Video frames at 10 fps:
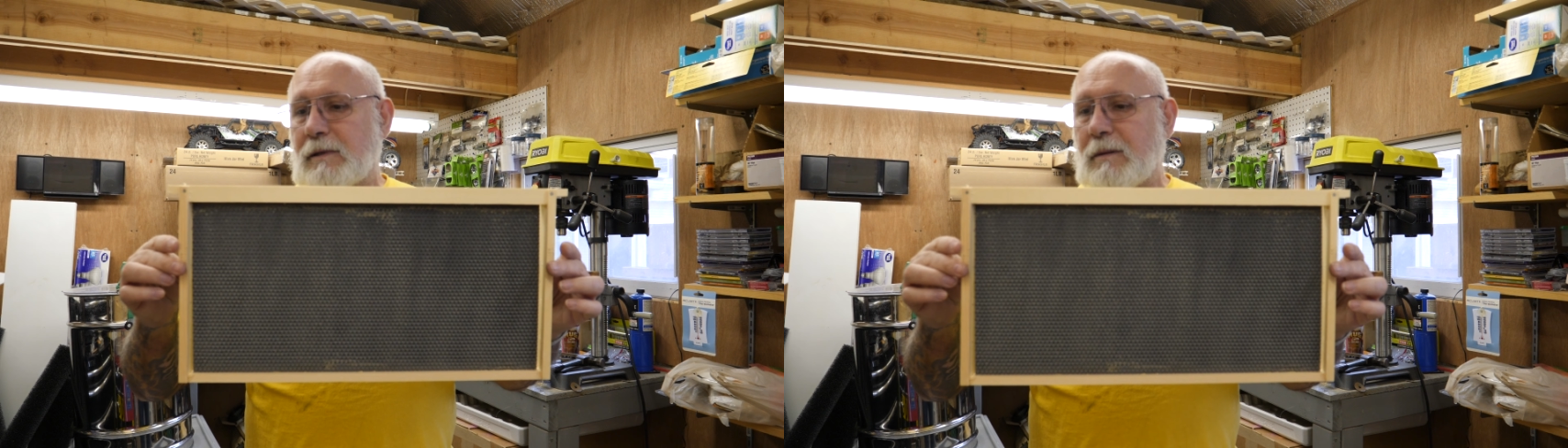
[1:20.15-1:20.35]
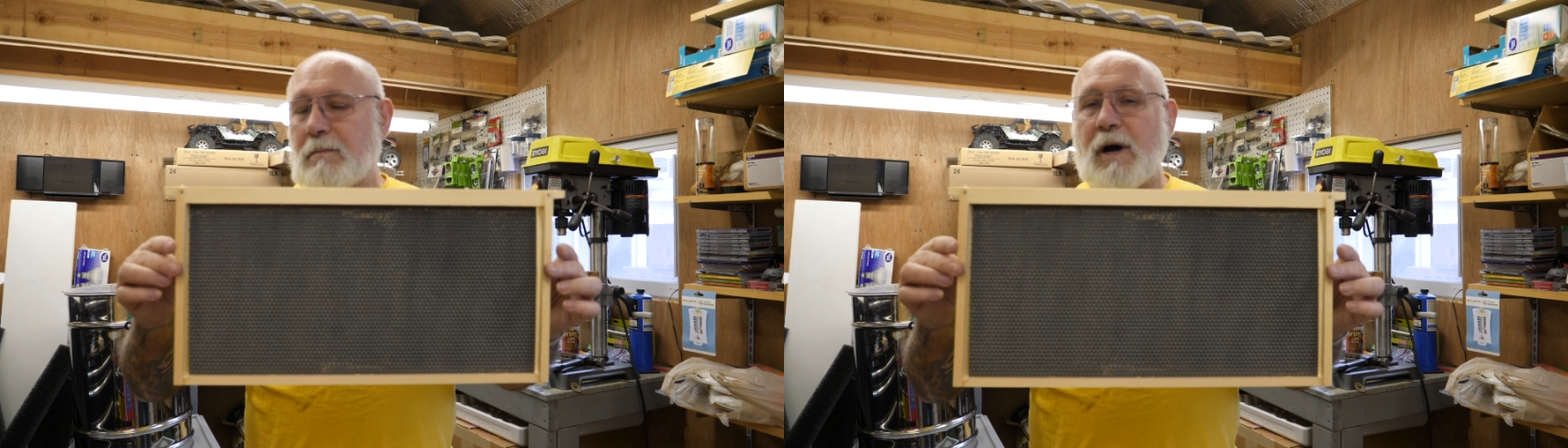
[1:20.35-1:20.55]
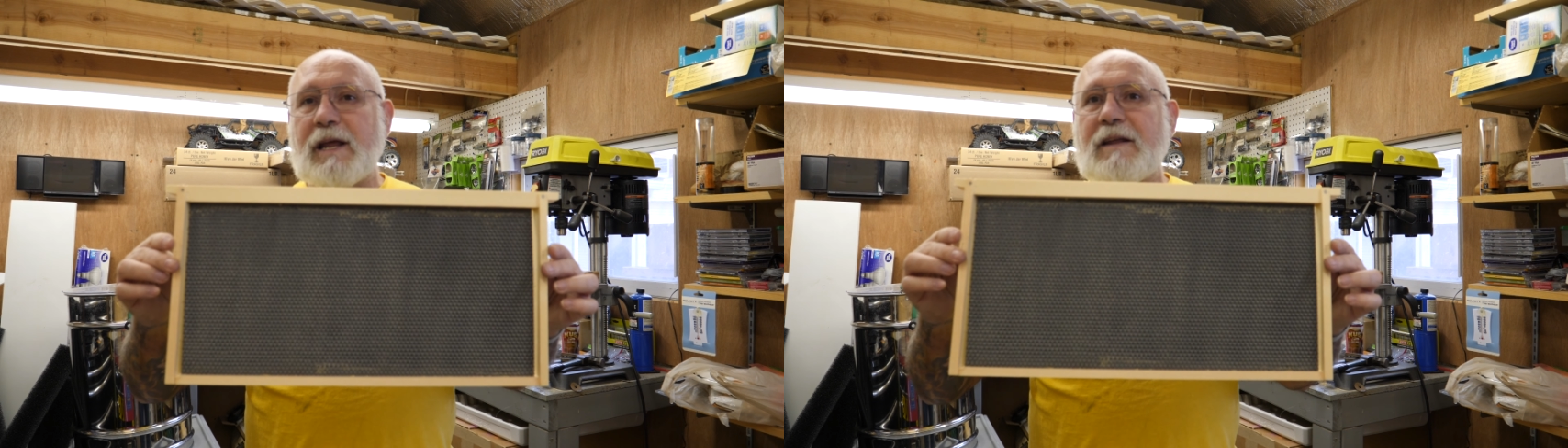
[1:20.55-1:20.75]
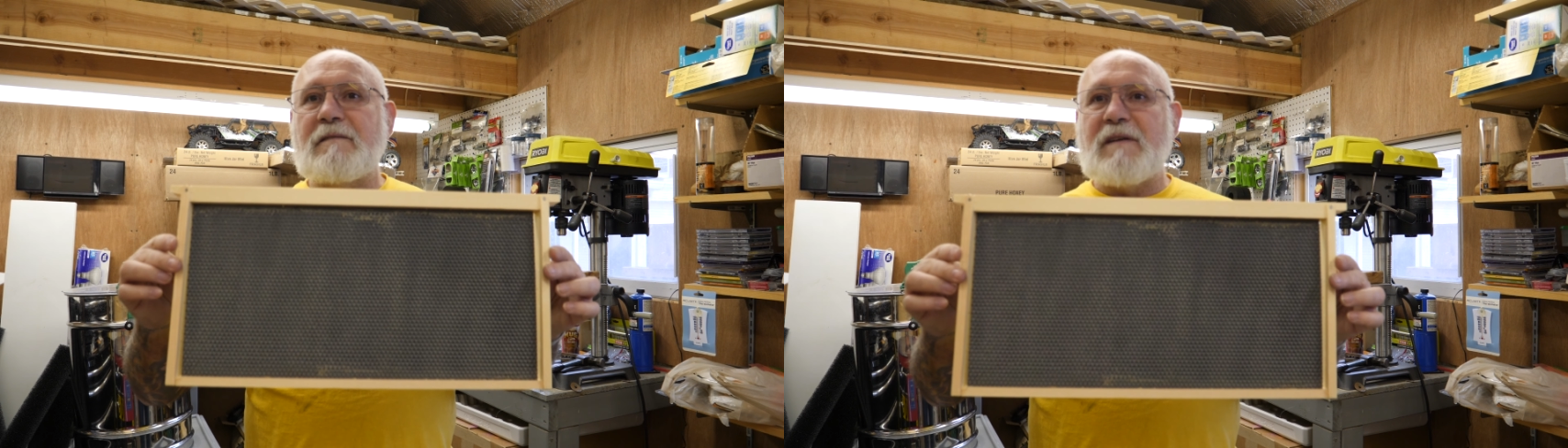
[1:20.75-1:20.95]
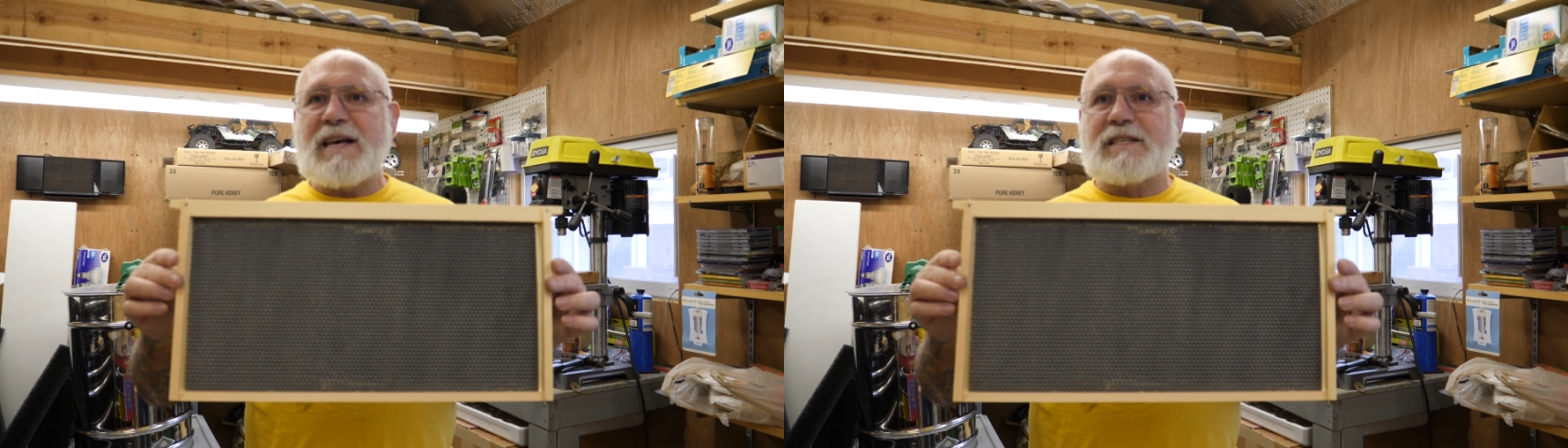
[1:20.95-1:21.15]
money
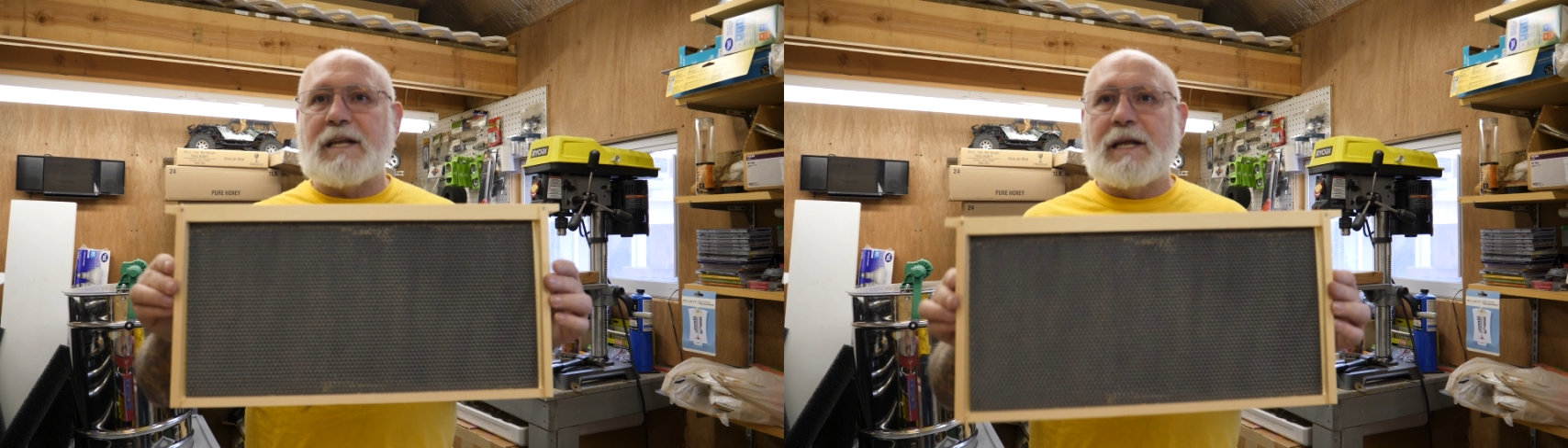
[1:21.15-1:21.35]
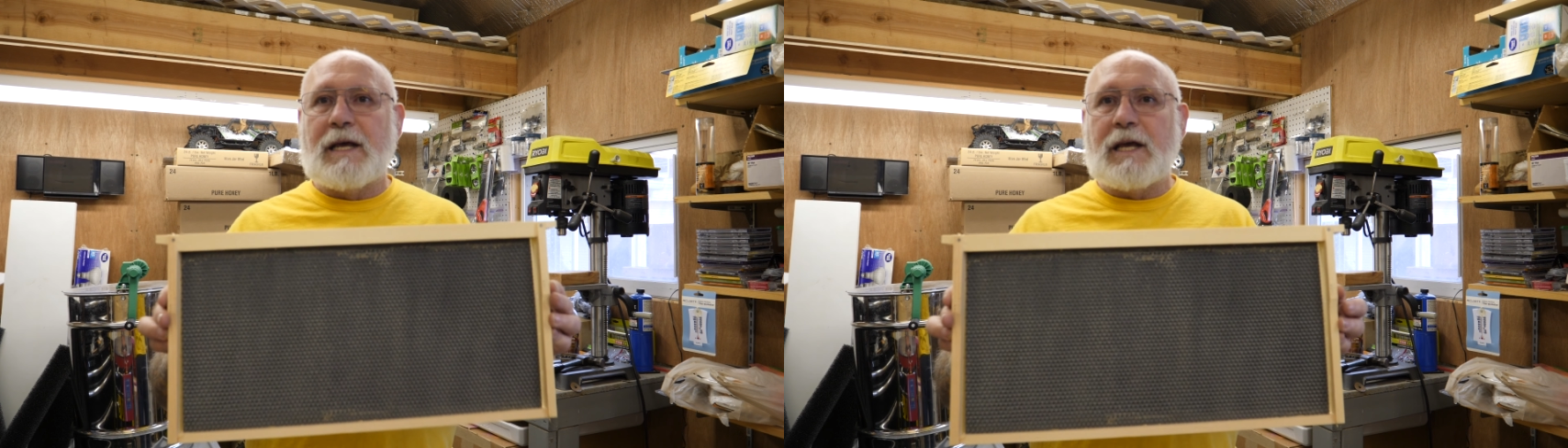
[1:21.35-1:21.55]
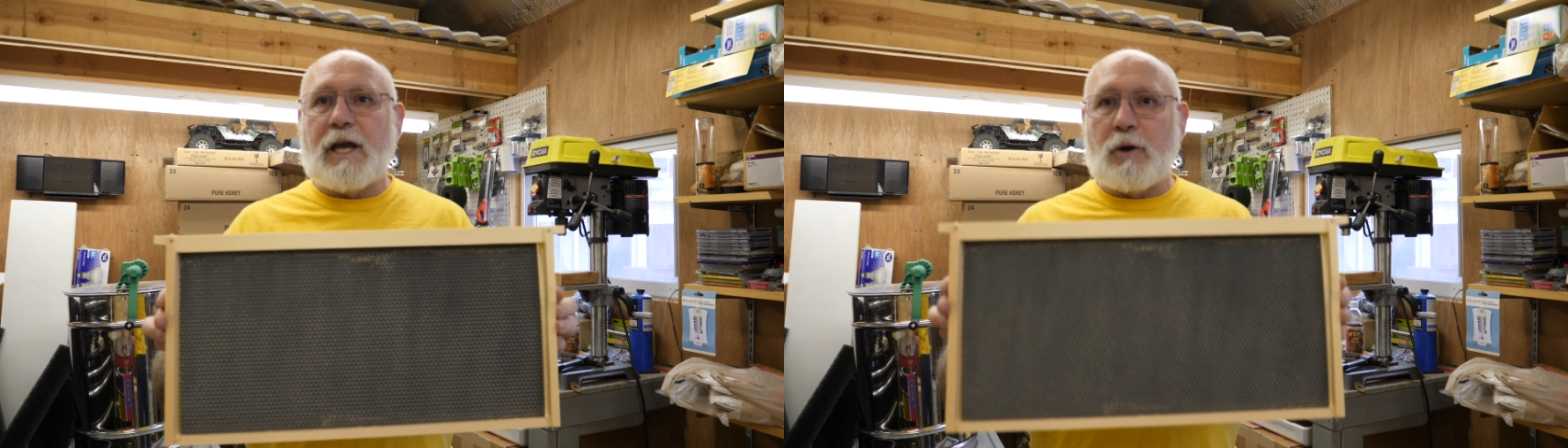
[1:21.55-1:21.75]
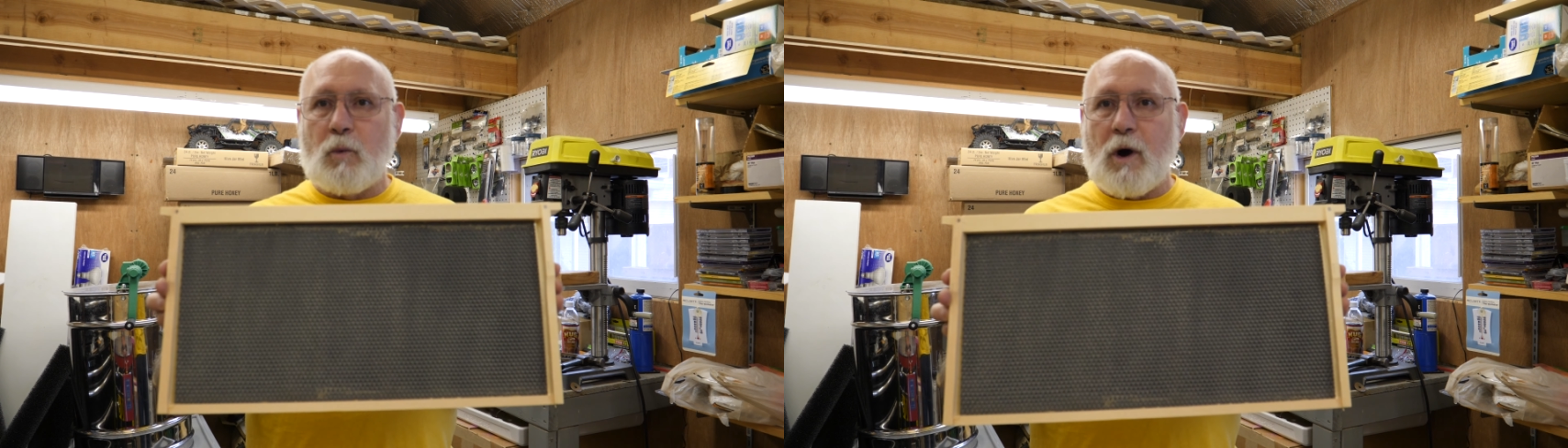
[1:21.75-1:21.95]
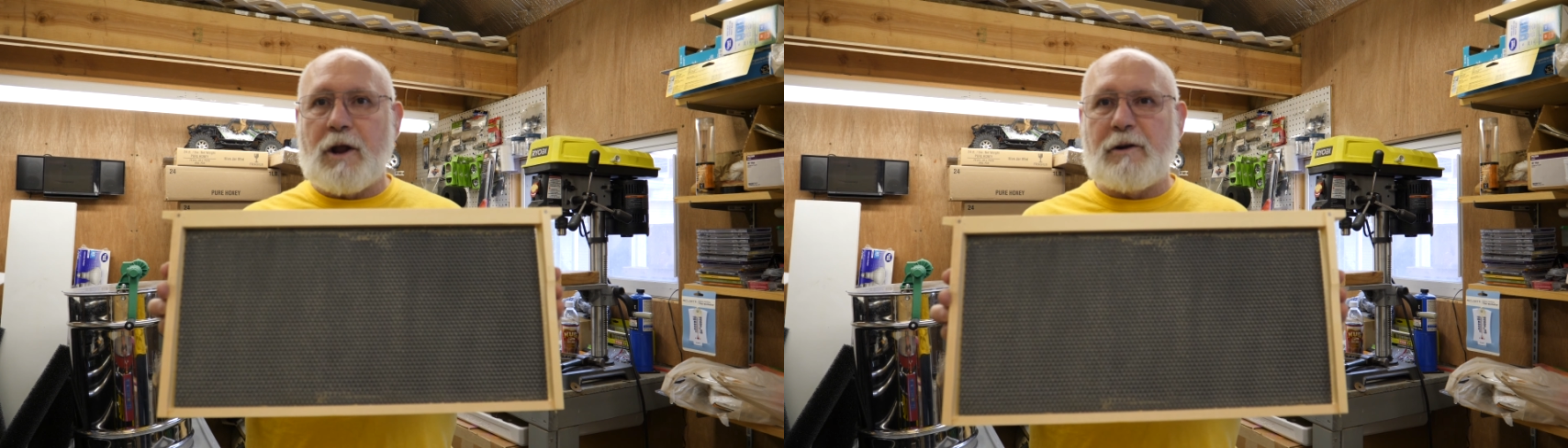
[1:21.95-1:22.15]
invested
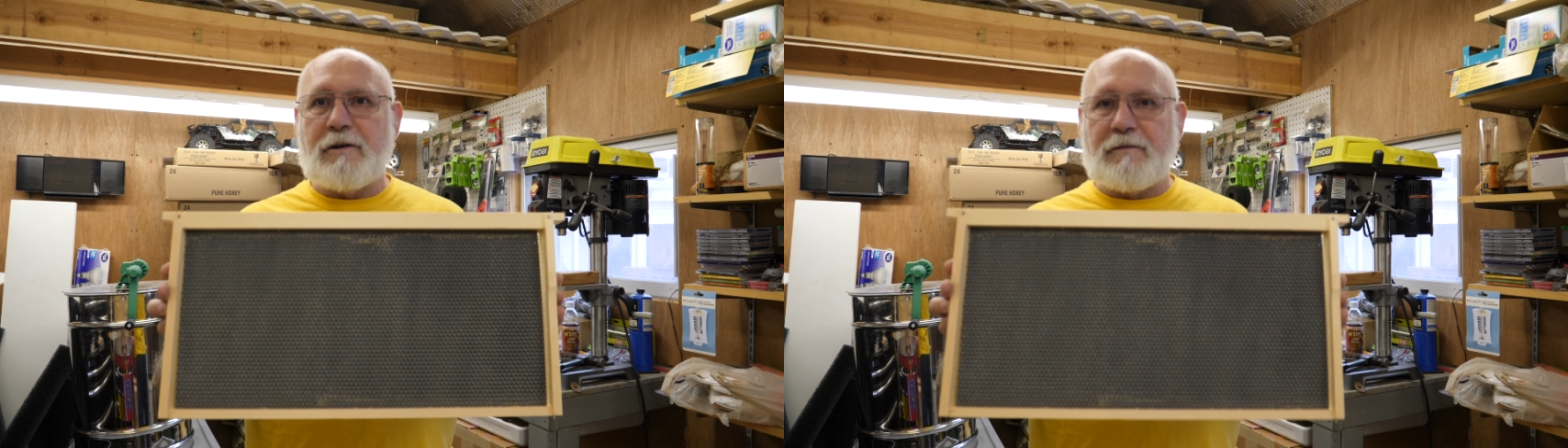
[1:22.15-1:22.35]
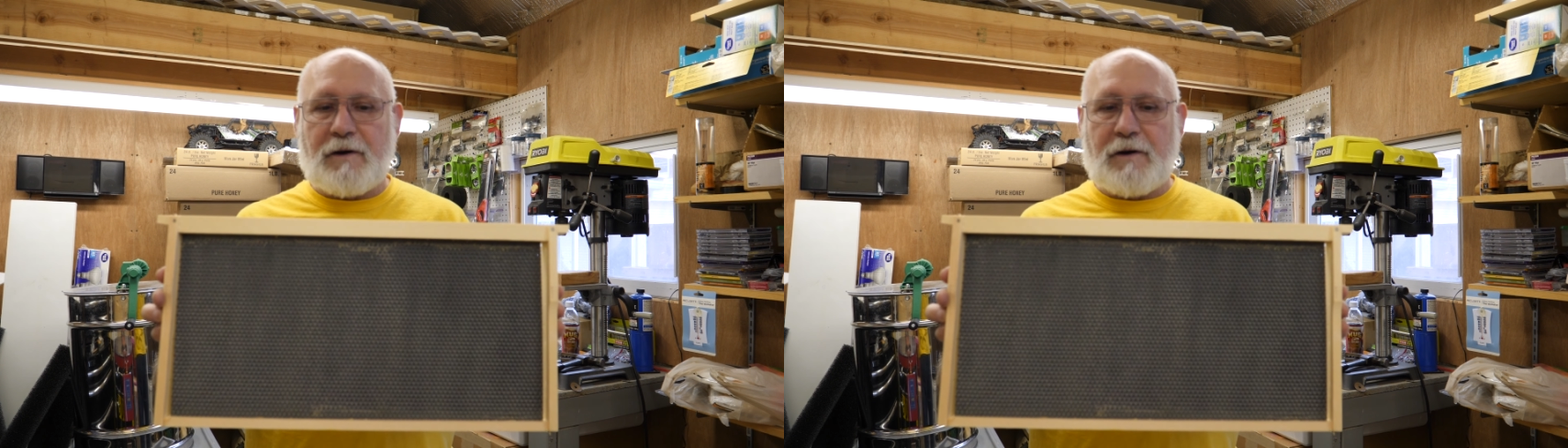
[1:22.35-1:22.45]
in 100